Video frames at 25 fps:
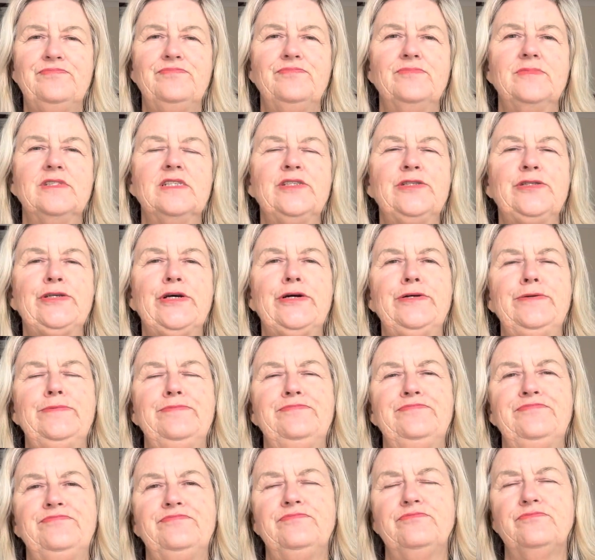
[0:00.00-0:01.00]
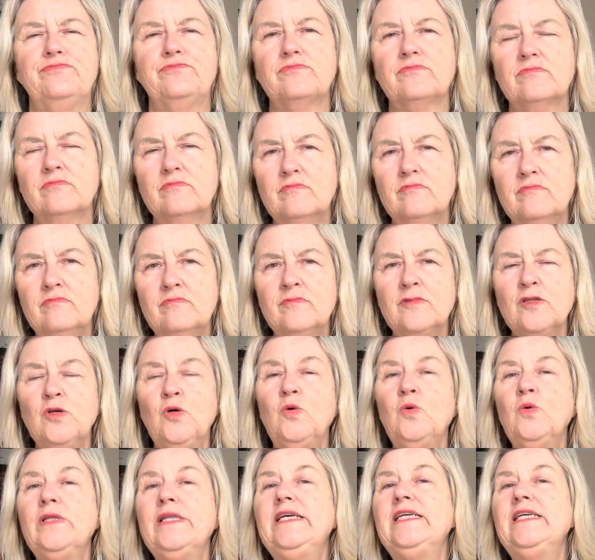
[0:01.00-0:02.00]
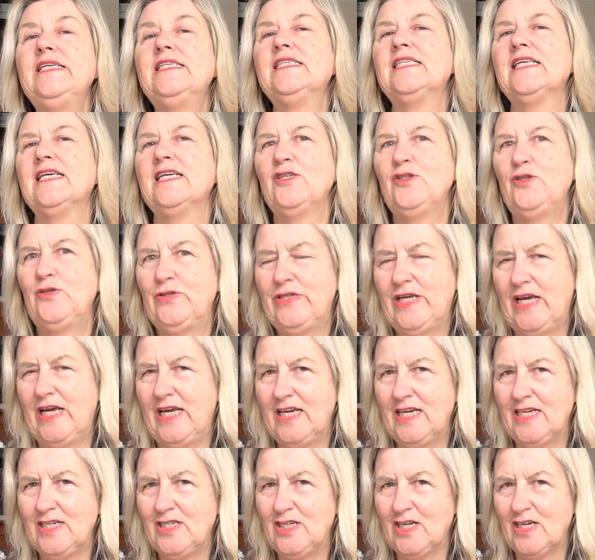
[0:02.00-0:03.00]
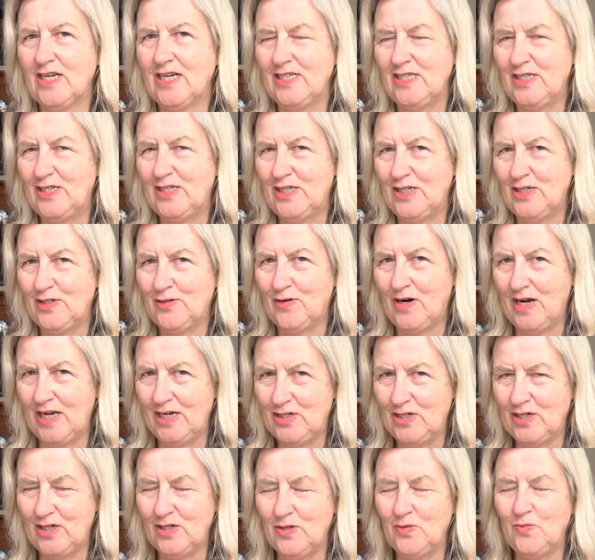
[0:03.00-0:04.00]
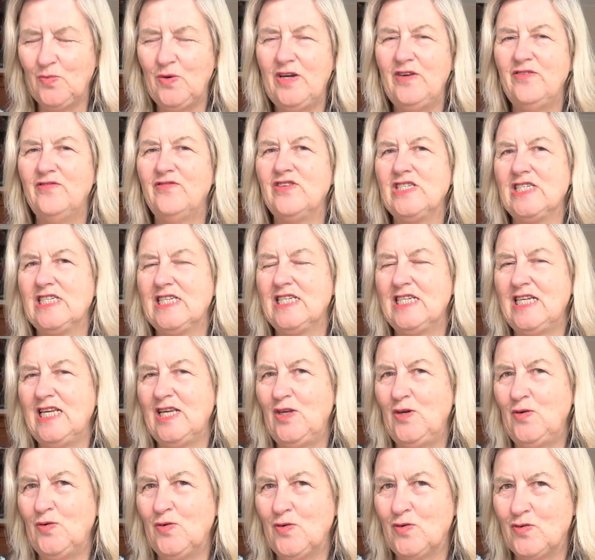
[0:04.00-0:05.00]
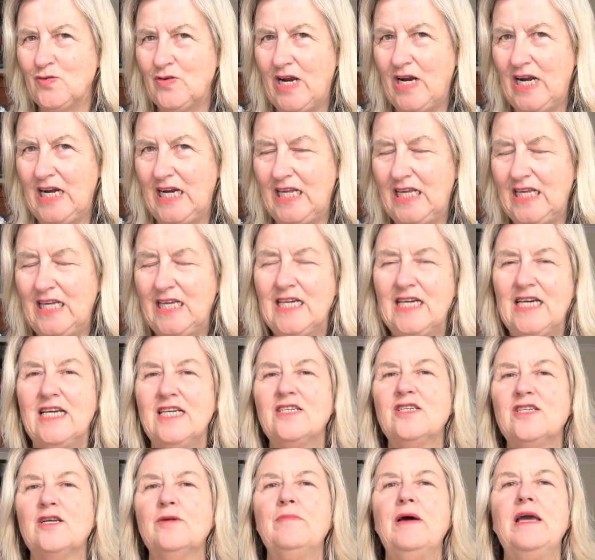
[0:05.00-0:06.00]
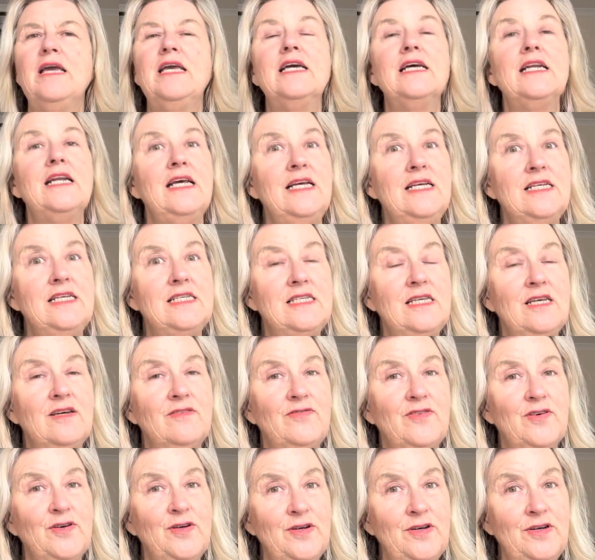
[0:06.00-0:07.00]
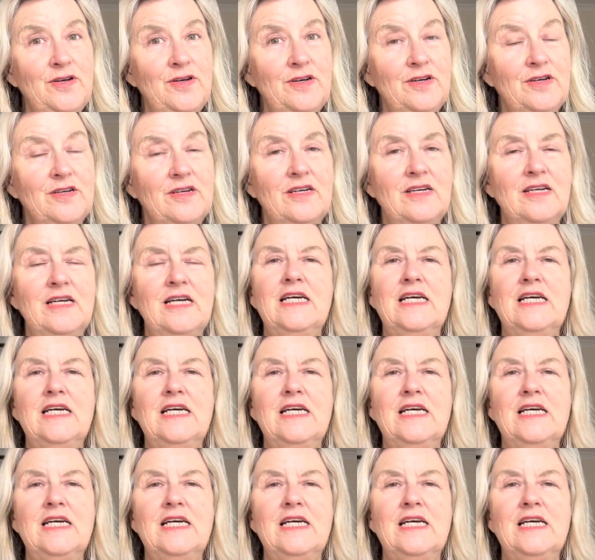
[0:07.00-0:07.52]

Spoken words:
So all these things you take into consideration when visiting your granny to make it easier for her.